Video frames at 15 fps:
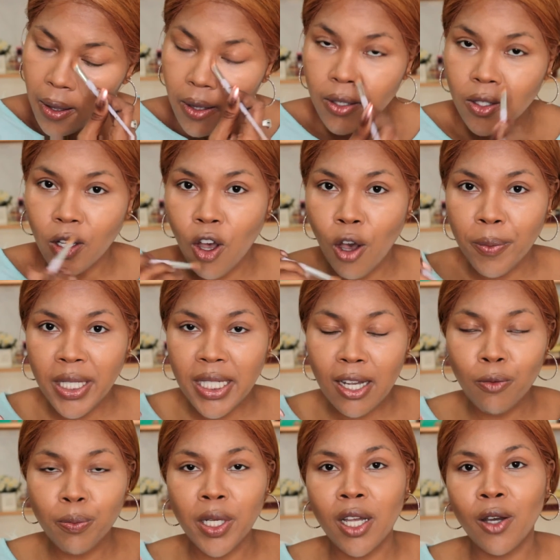So comment
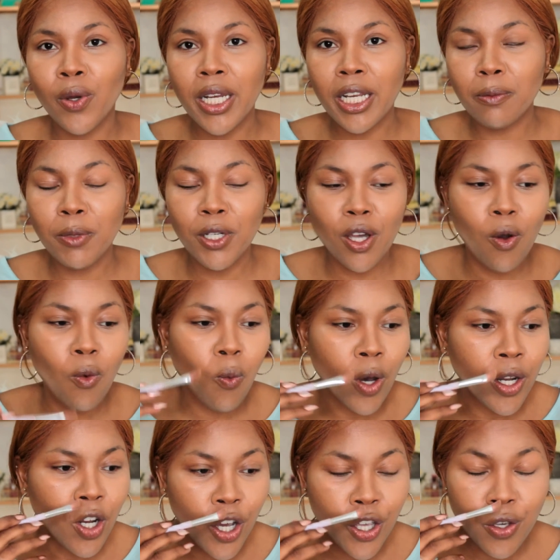down below and let me know,
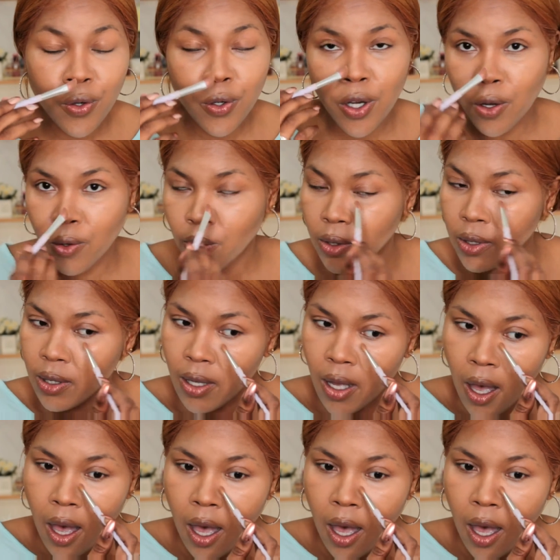what are your goals?